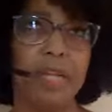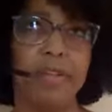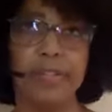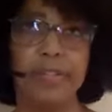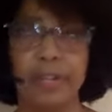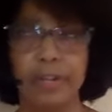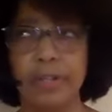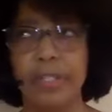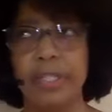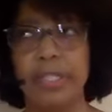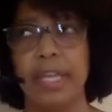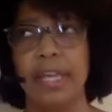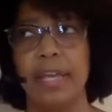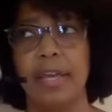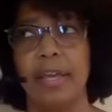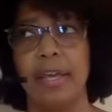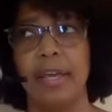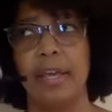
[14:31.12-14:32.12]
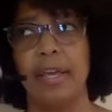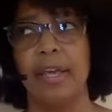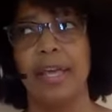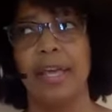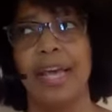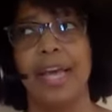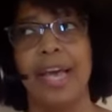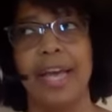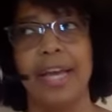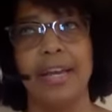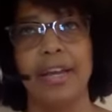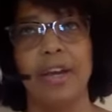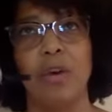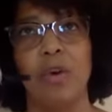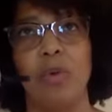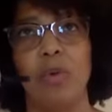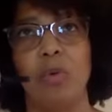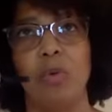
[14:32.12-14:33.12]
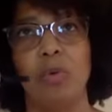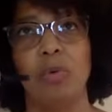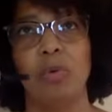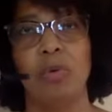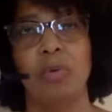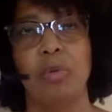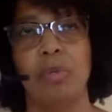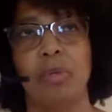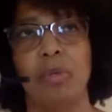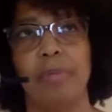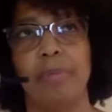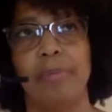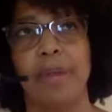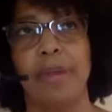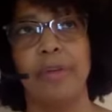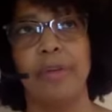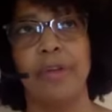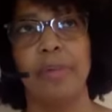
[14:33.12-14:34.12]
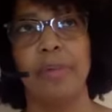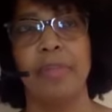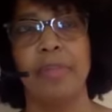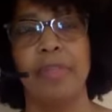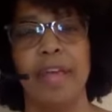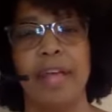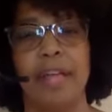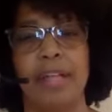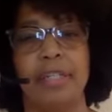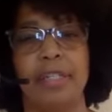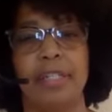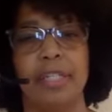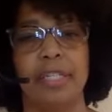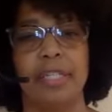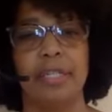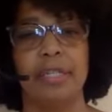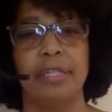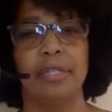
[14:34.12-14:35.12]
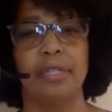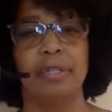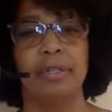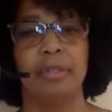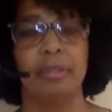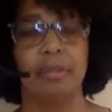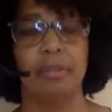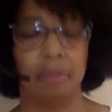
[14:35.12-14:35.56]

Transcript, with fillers: Circe. I know my Greek mythology is